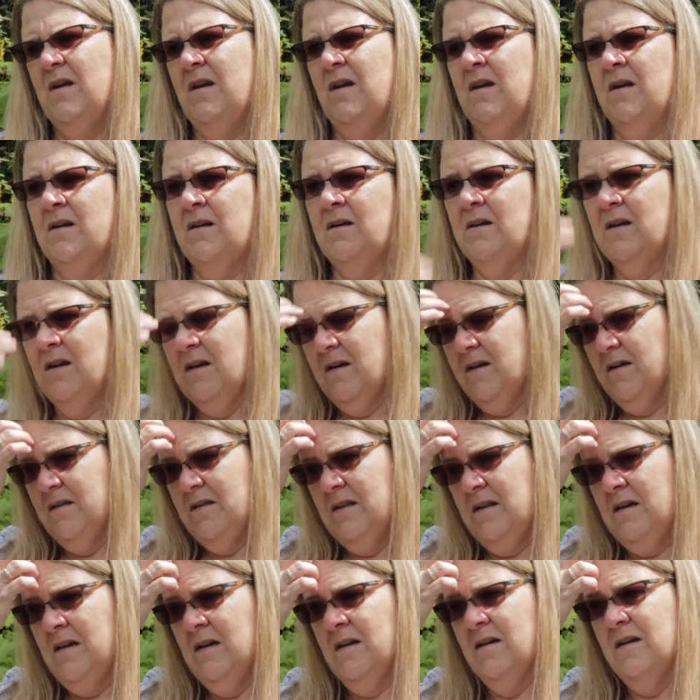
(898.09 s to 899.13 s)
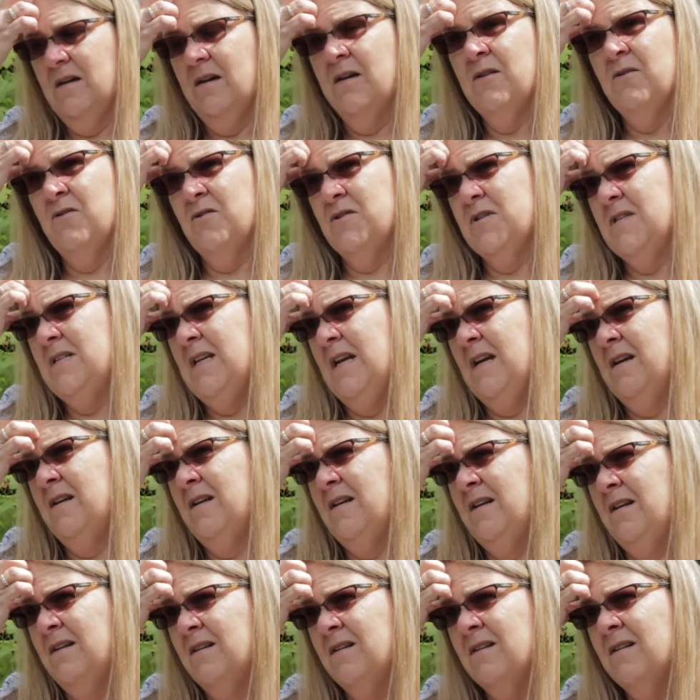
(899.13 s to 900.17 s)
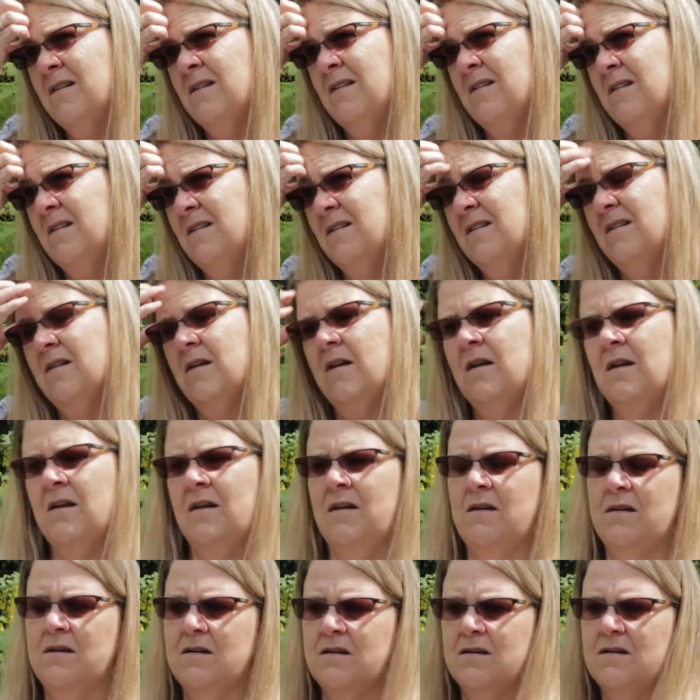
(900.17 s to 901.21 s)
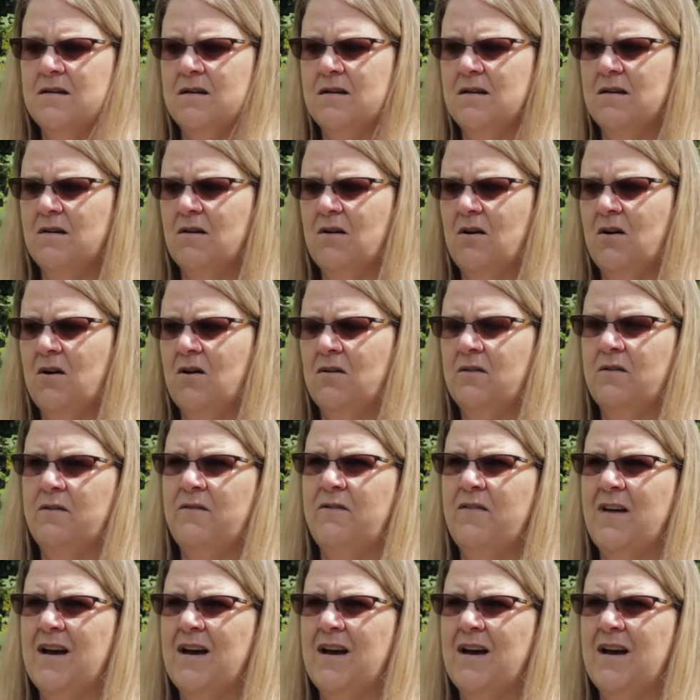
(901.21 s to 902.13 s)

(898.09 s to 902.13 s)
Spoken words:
and the understanding and all of